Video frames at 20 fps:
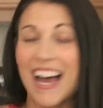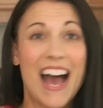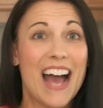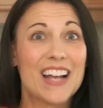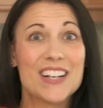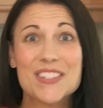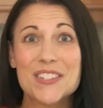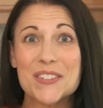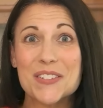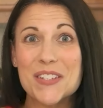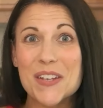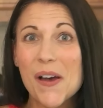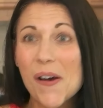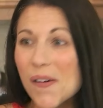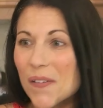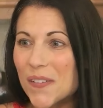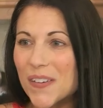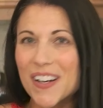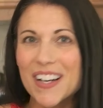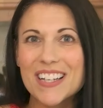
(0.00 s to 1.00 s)
I do
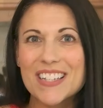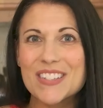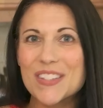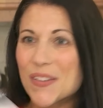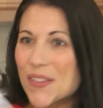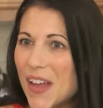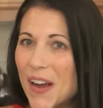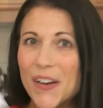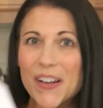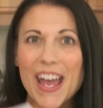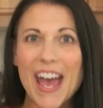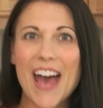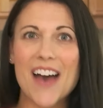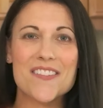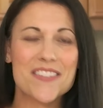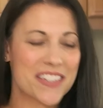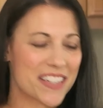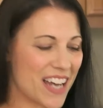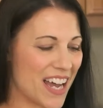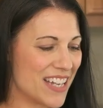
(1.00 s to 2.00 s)
too. So there you have
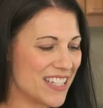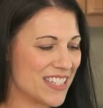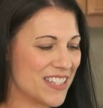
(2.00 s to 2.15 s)
it, guys.